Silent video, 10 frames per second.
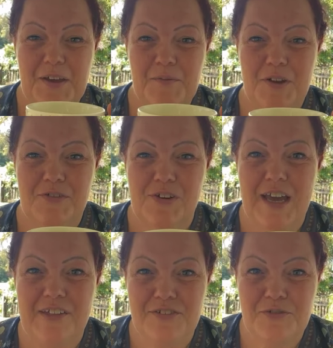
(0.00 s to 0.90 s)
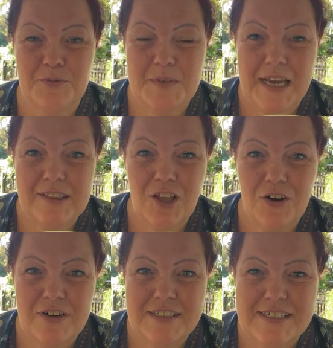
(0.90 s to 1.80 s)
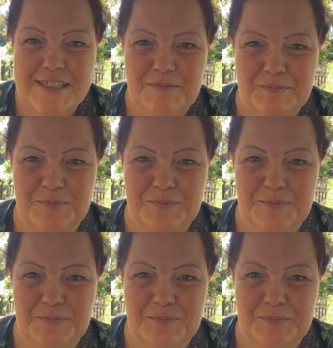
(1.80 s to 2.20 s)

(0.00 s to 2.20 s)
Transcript: Beautiful Catherine from St. Lawrence.